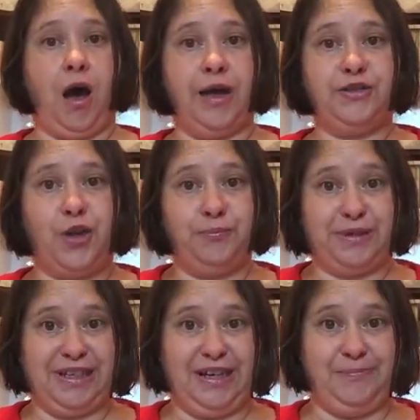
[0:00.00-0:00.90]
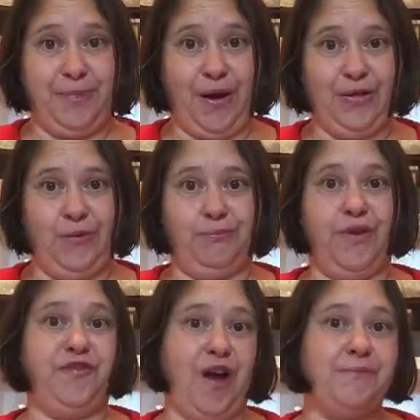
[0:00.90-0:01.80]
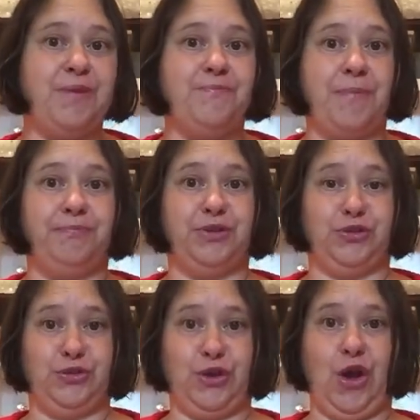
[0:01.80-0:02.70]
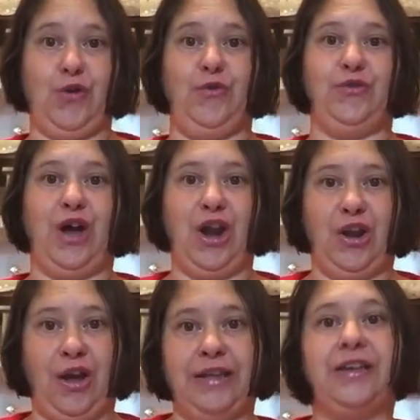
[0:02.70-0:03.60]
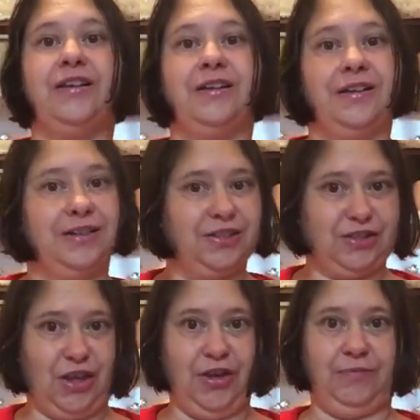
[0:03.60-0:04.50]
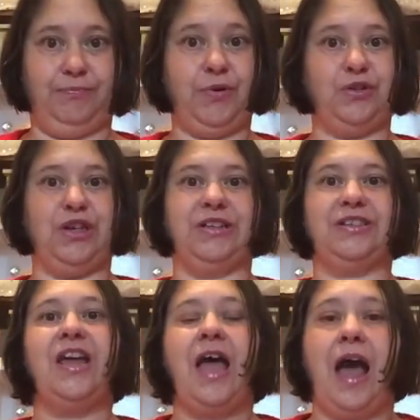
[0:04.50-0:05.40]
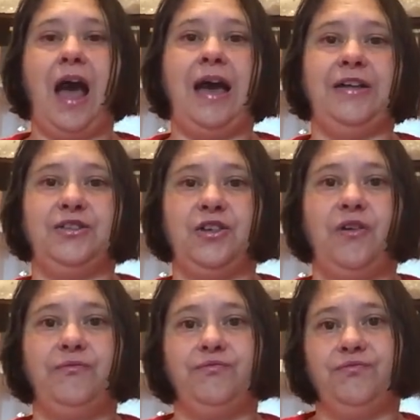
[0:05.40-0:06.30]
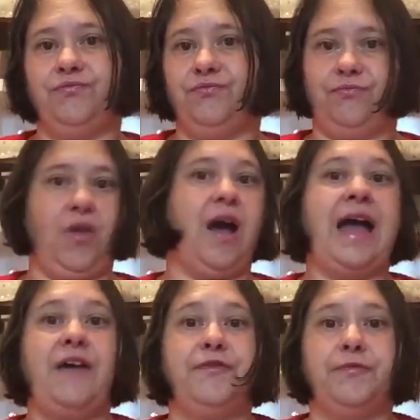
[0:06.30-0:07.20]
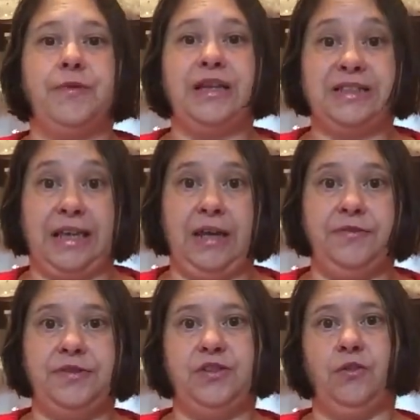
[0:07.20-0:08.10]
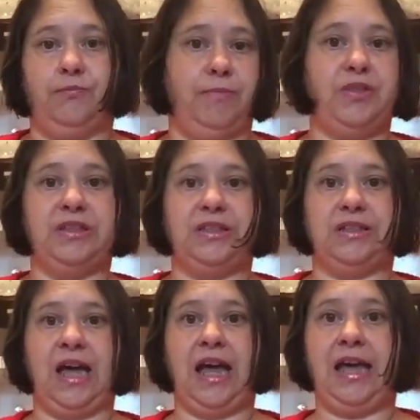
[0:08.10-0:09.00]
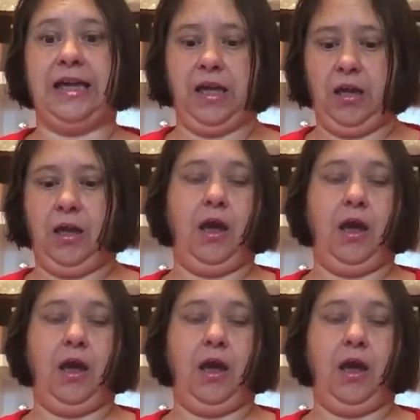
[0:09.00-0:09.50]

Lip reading: I don't particularly buy them, but family members know that I like certain products, and I have them as gifts. Mother's Day,